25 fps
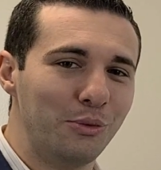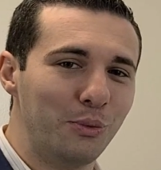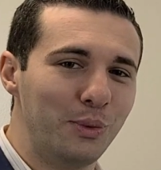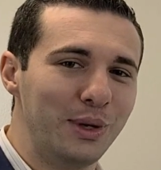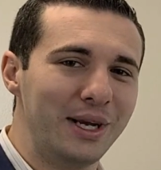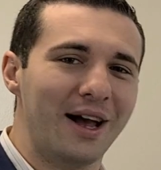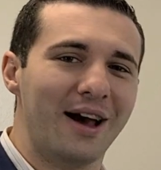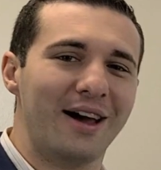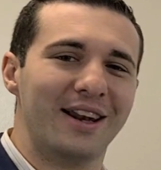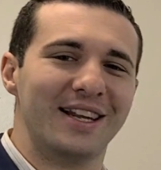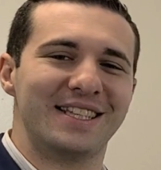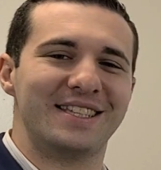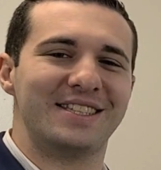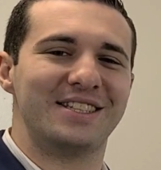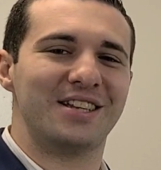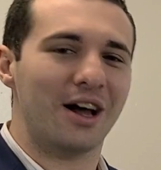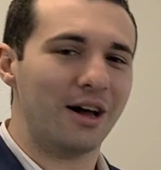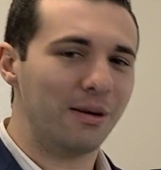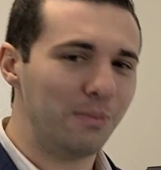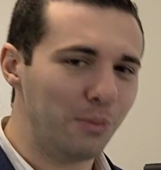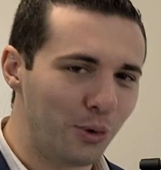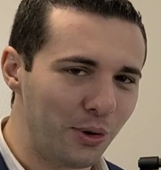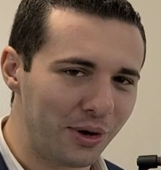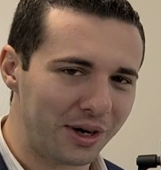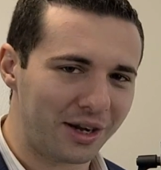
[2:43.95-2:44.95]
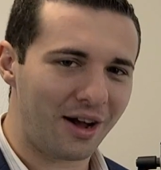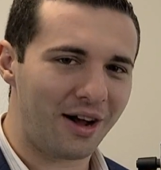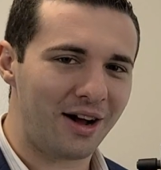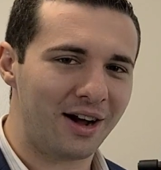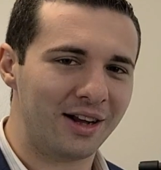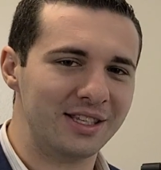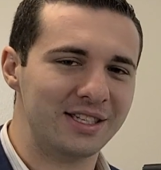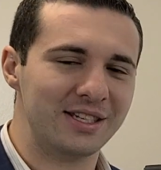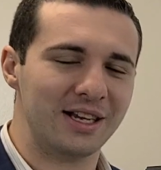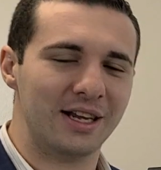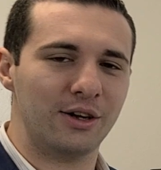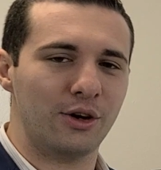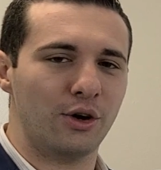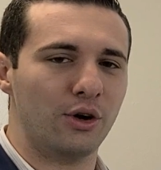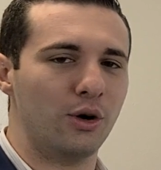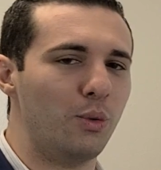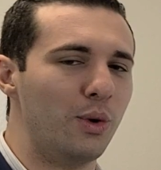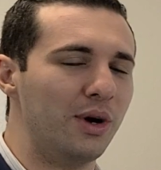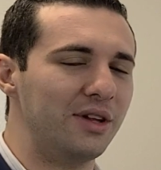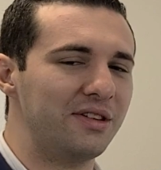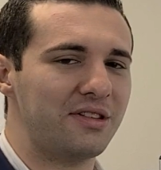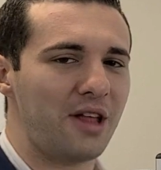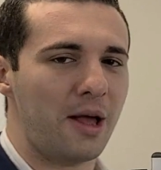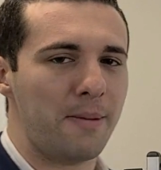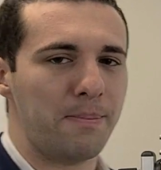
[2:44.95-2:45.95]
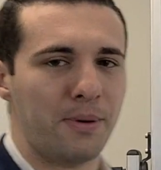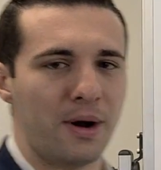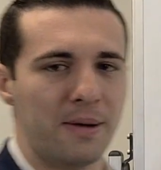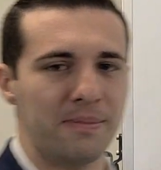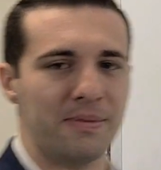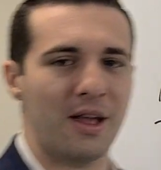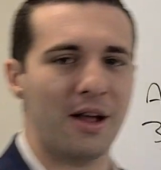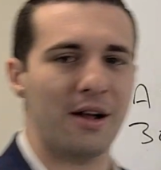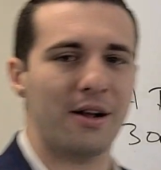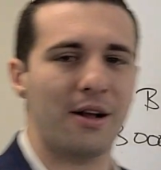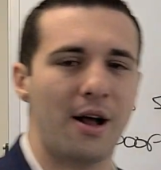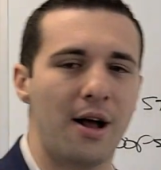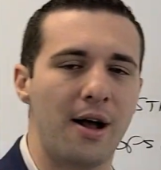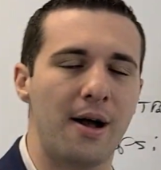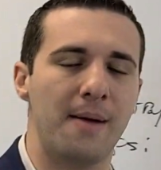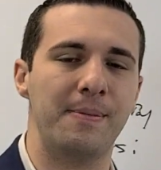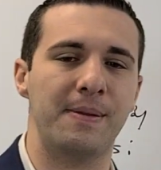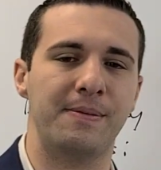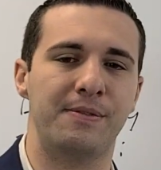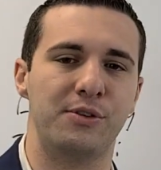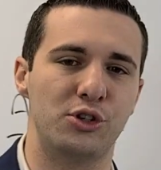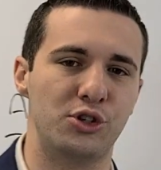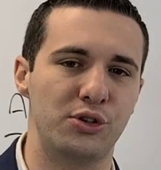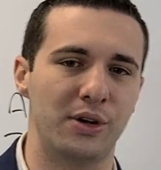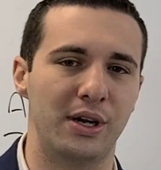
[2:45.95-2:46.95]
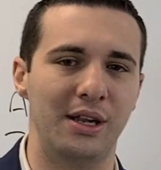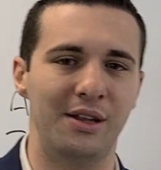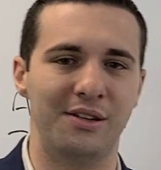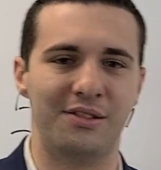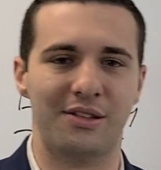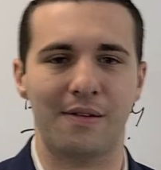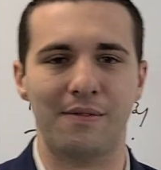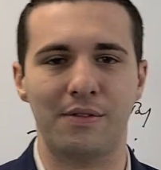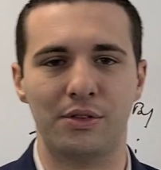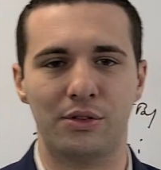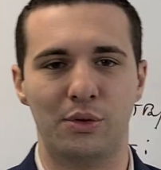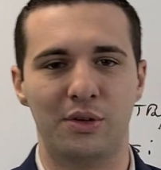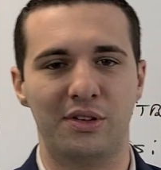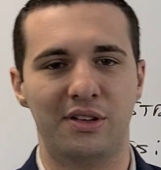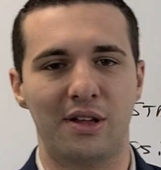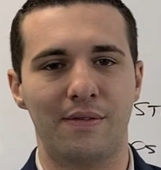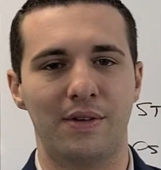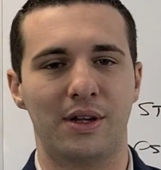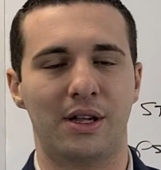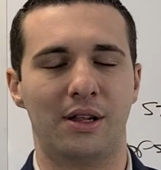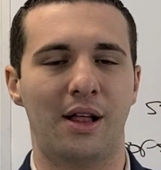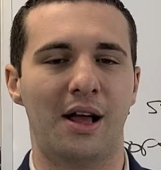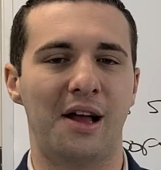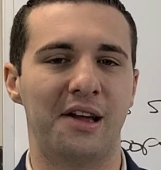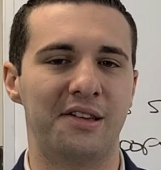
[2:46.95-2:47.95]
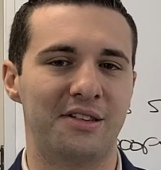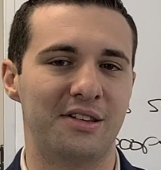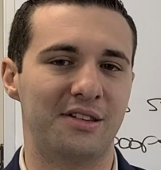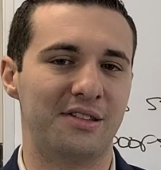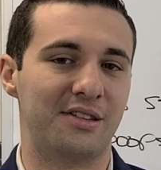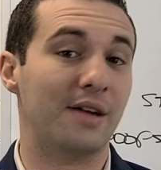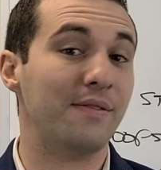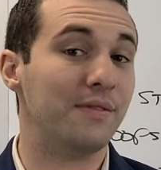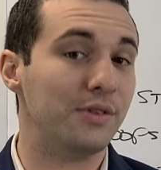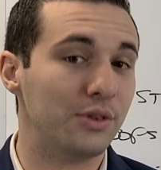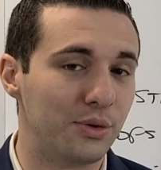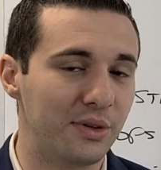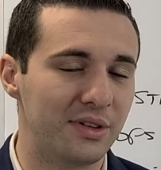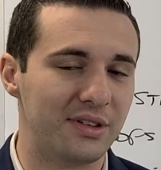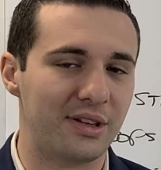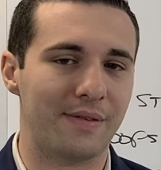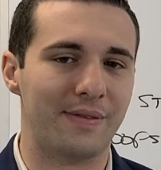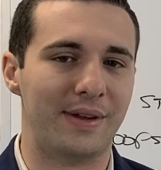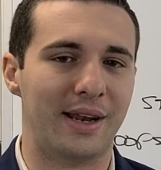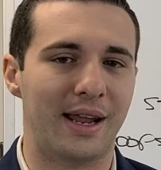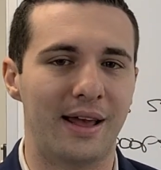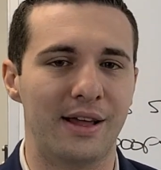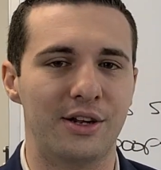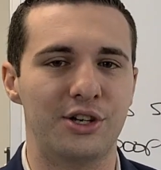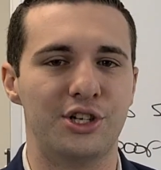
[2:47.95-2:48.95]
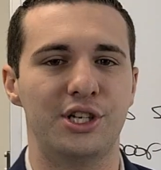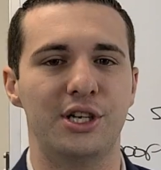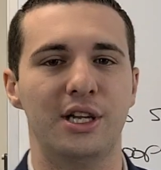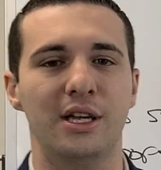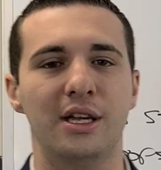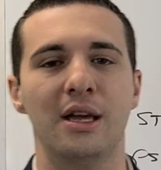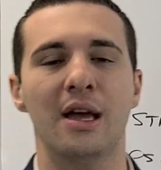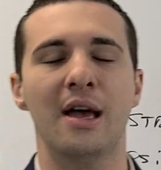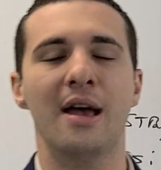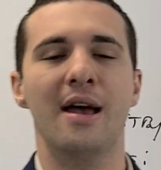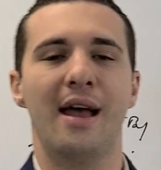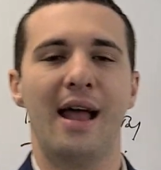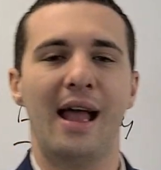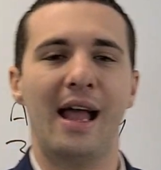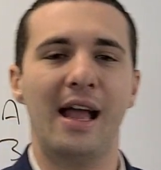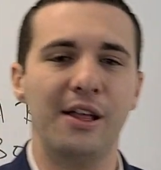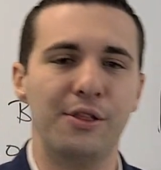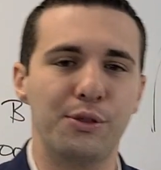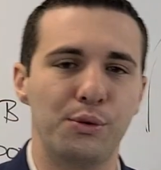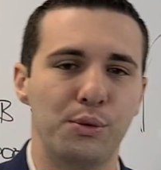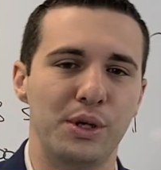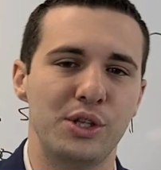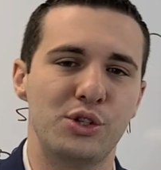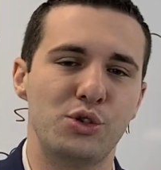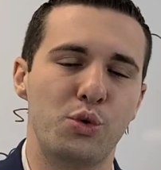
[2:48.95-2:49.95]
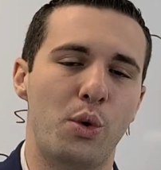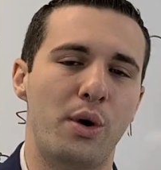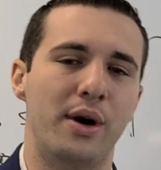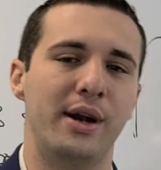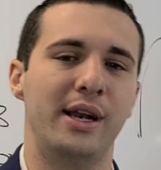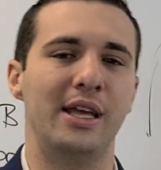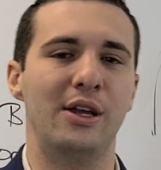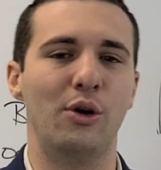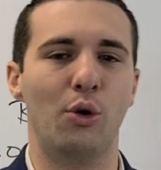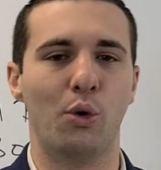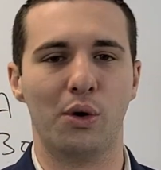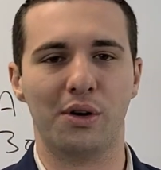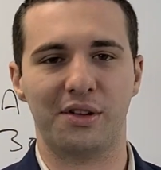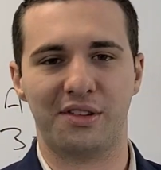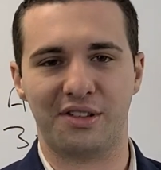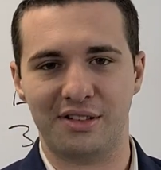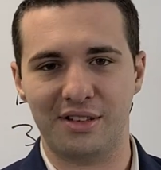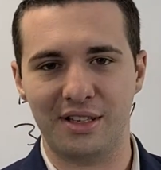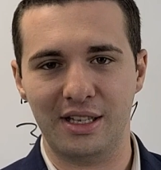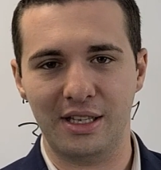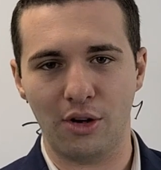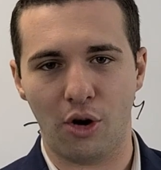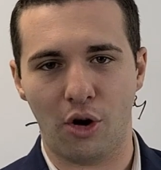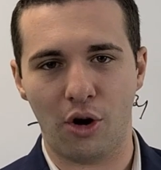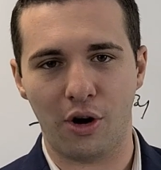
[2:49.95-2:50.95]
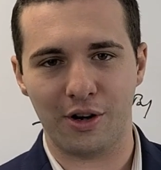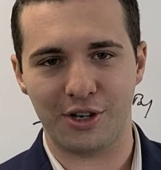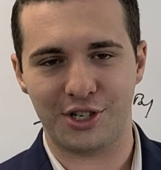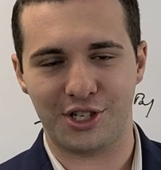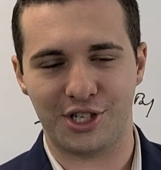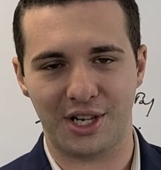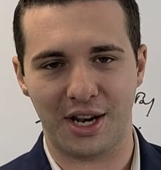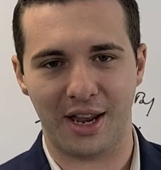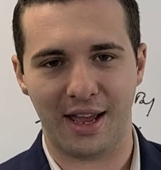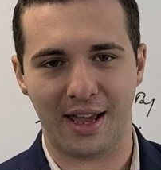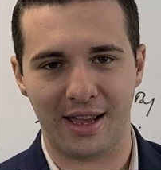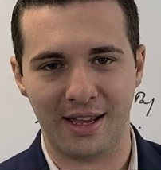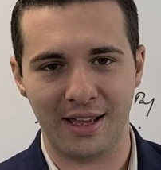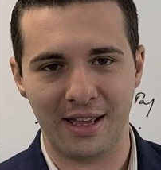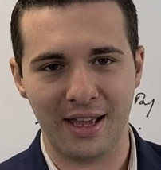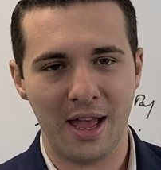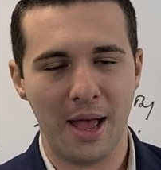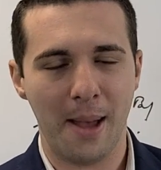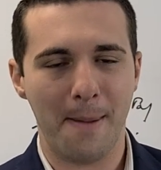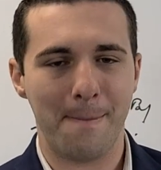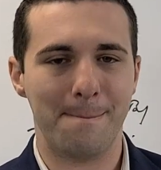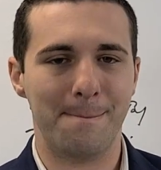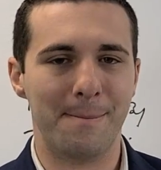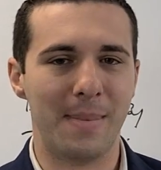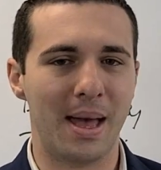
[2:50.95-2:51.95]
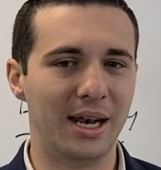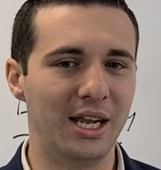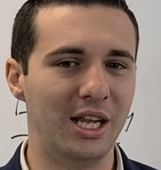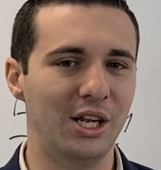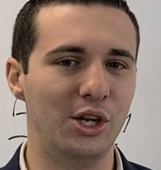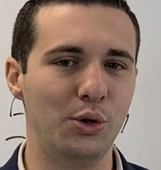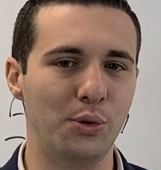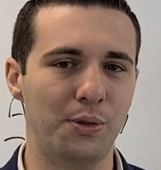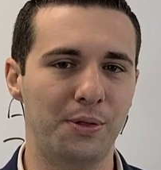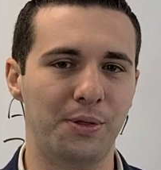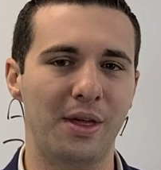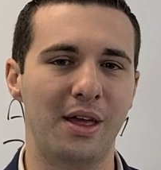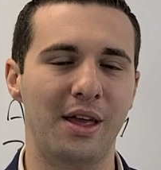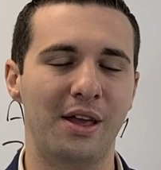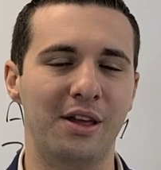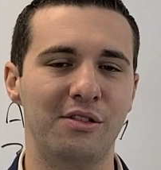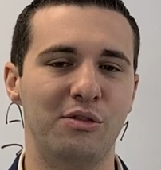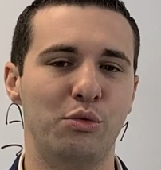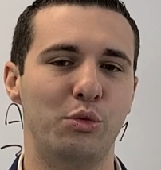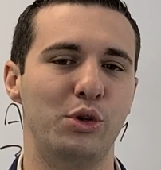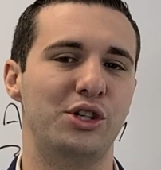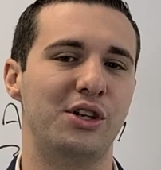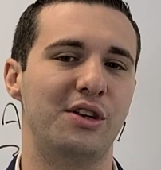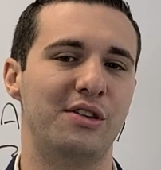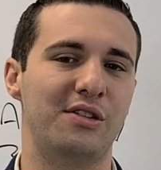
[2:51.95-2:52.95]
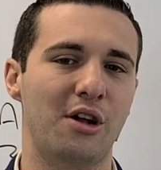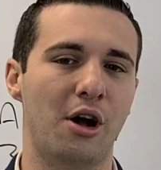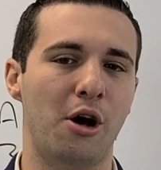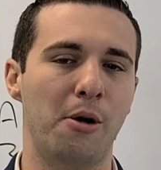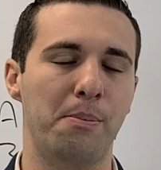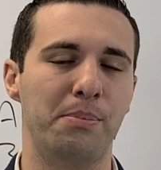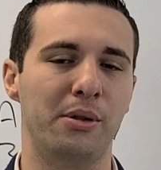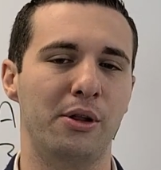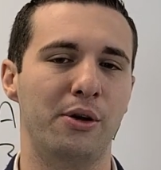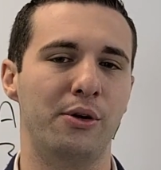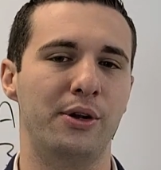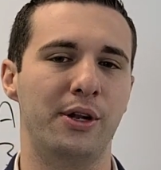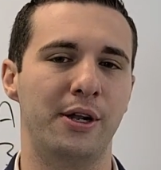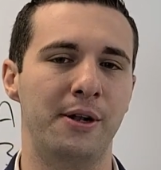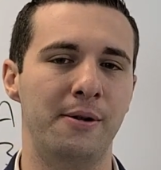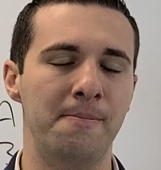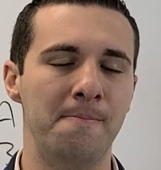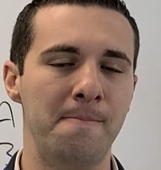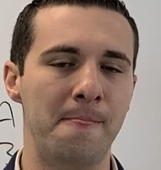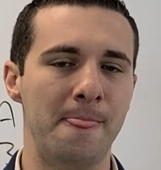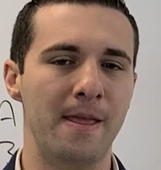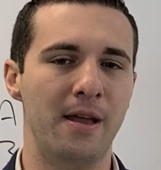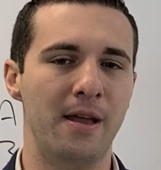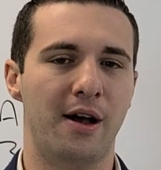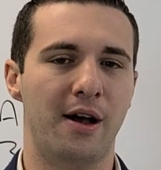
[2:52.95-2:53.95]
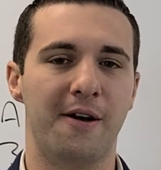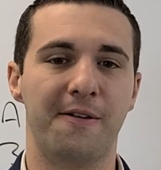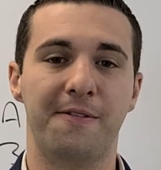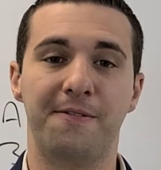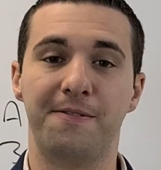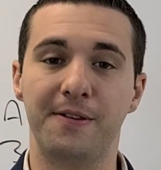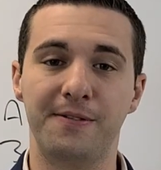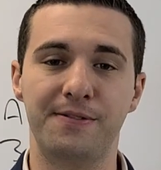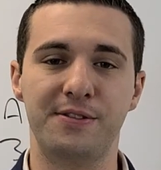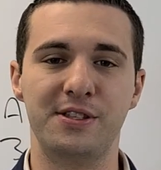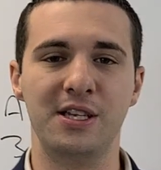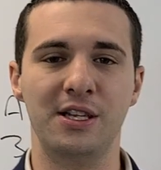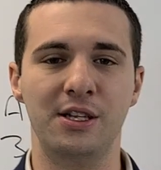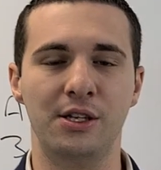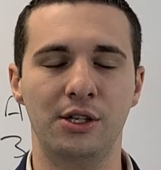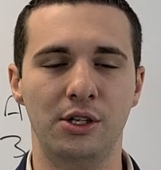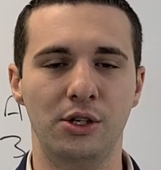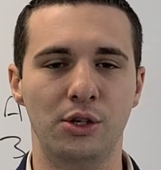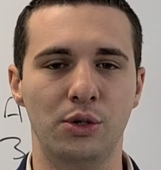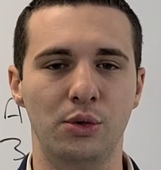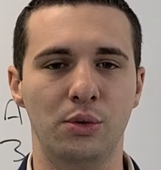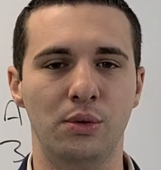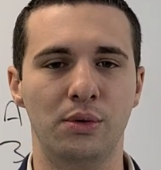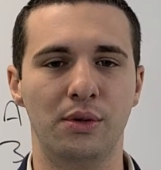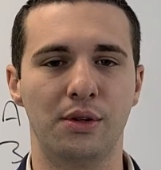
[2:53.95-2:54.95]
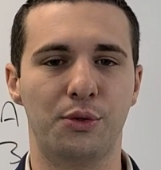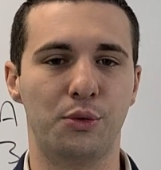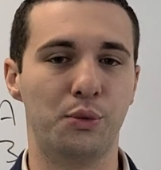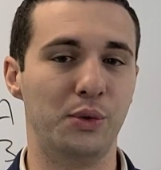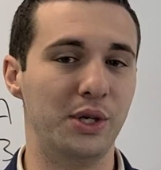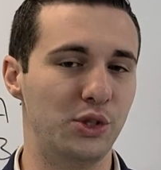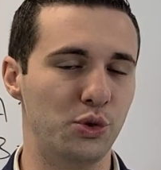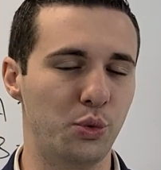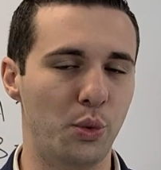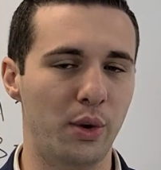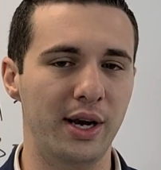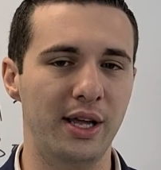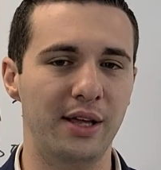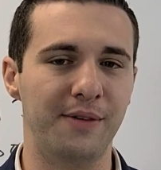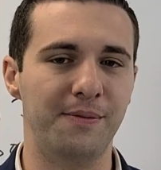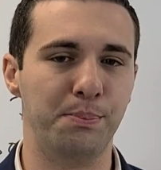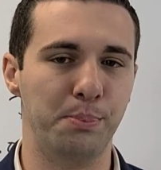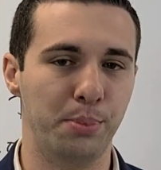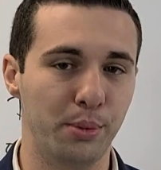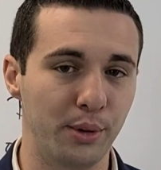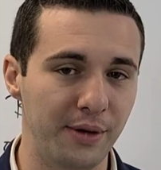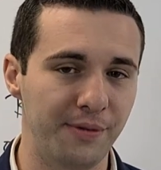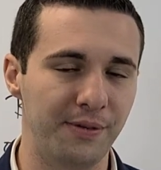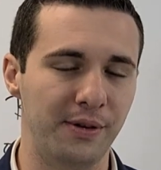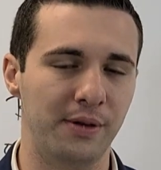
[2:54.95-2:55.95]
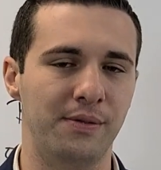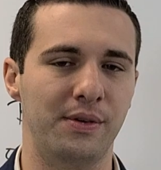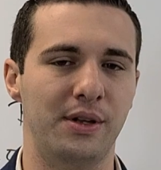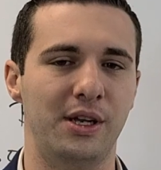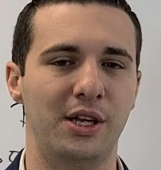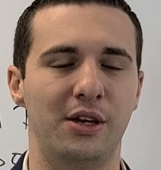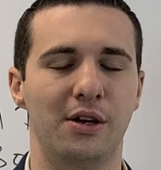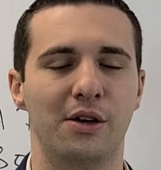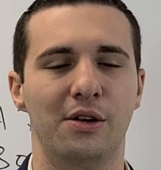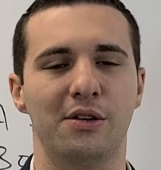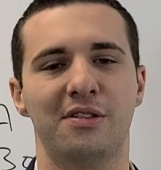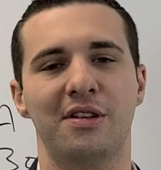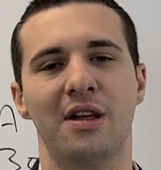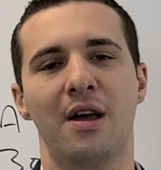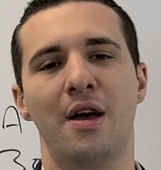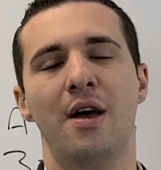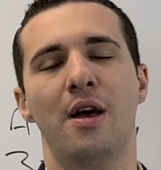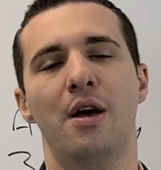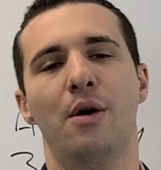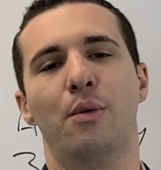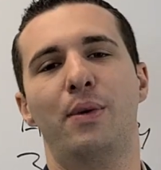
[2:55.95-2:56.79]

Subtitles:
We got a ton more content. Go to onestepprep.com. If you're training 737 Classic, 737 NG, A320, or CRJ, many new things. We just uploaded 15 new 320 briefing videos.